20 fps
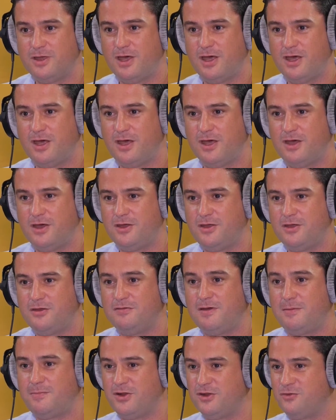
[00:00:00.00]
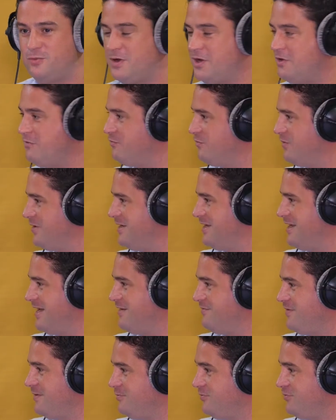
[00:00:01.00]
the studios here at
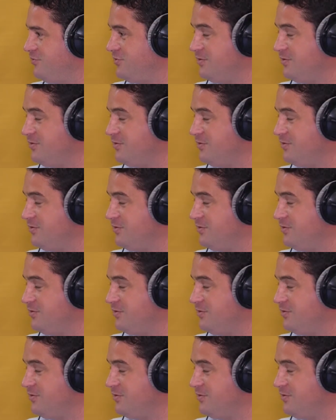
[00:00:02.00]
Fabulous 103.